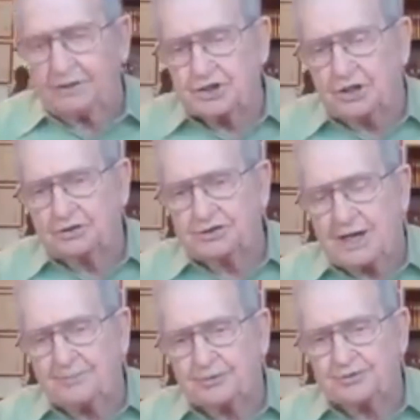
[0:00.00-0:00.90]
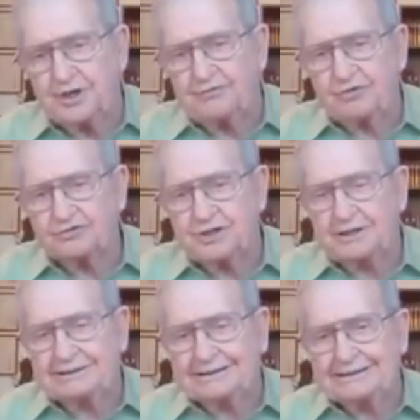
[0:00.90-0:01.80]
John chapter 10, verse
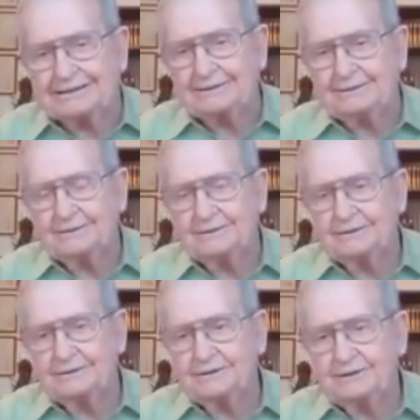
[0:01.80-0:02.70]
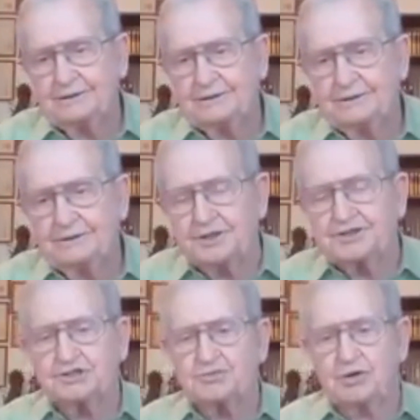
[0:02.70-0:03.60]
18. This
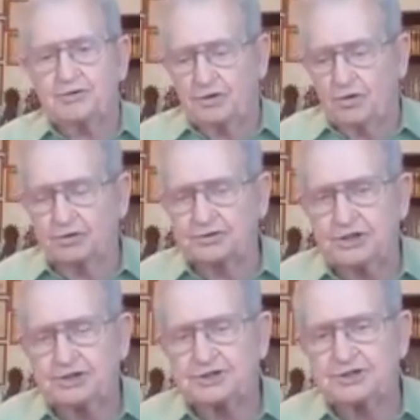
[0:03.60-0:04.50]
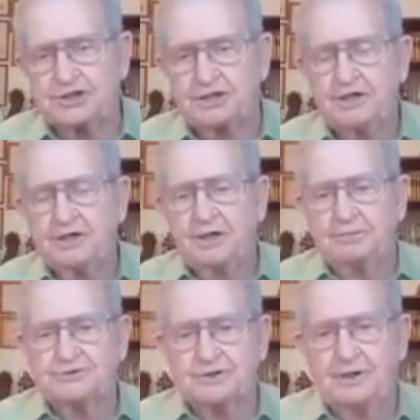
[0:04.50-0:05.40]
is what the Lord Jesus said
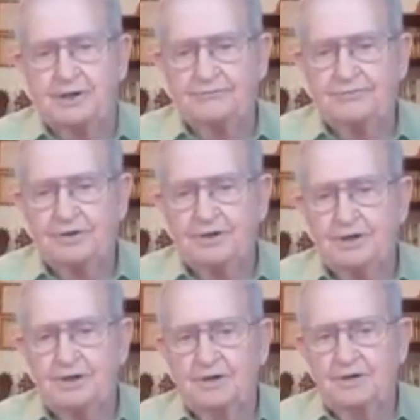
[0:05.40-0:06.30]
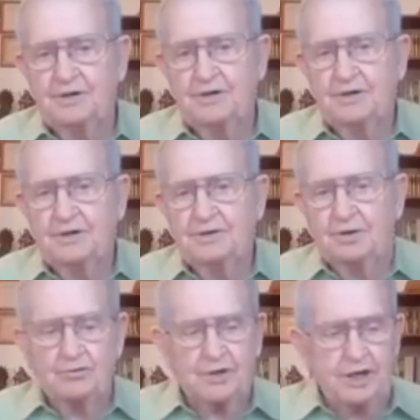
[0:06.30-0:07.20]
himself.
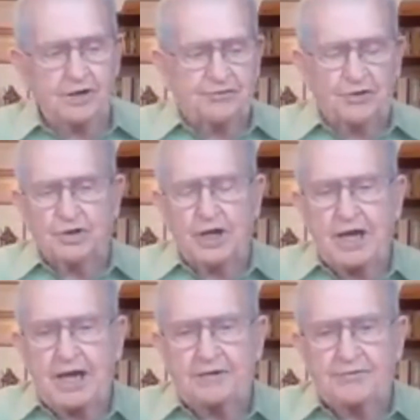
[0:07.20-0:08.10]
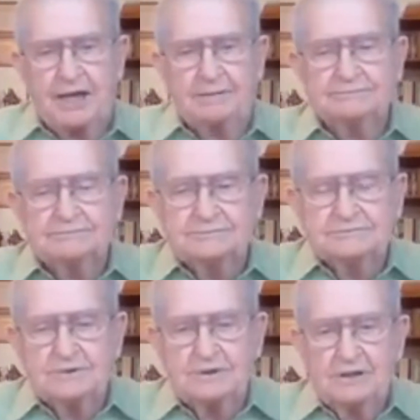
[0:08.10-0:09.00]
Don't get it through your head that,
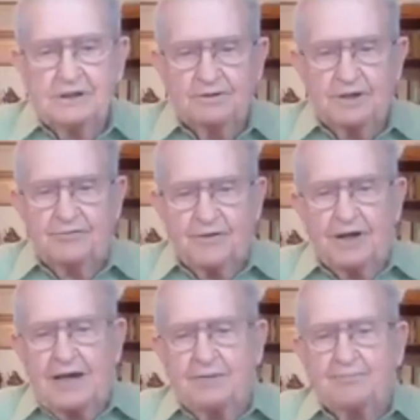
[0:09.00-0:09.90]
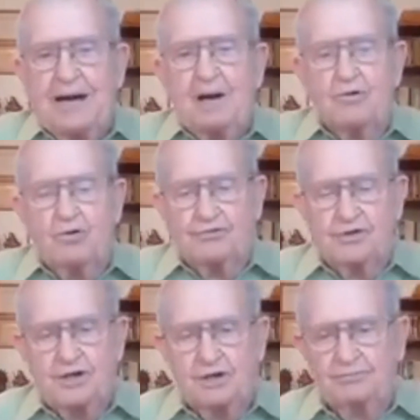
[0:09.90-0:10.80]
that they had power over
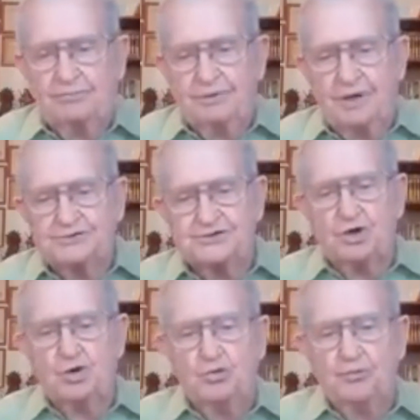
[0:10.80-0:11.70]
him, but not so.